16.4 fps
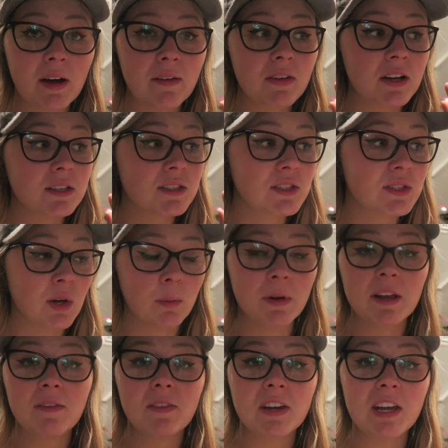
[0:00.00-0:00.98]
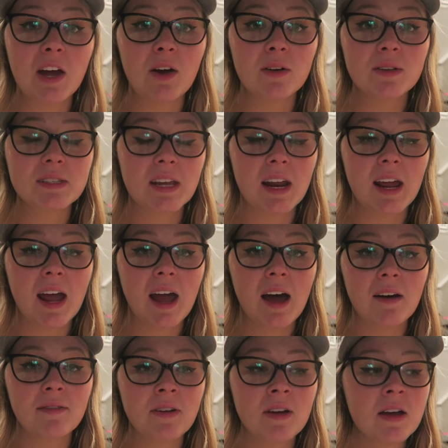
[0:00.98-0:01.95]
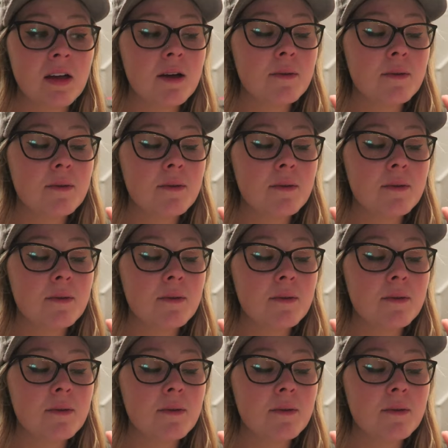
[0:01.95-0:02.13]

I've got so many videos that I have